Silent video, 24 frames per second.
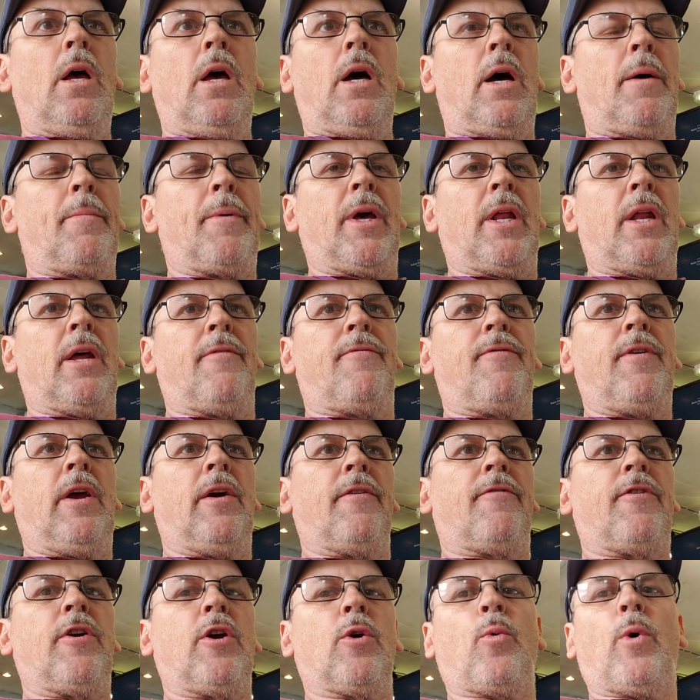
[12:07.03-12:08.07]
I mean,
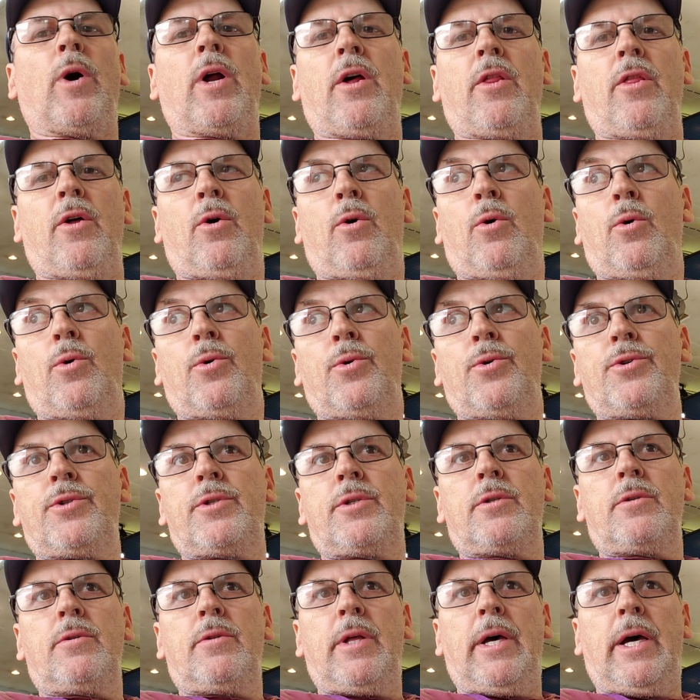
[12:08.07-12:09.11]
if you're one of
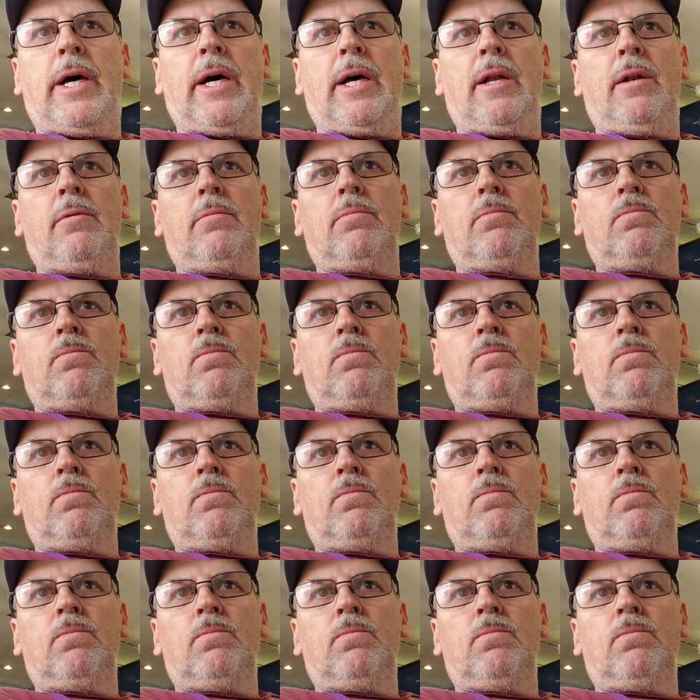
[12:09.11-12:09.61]
those that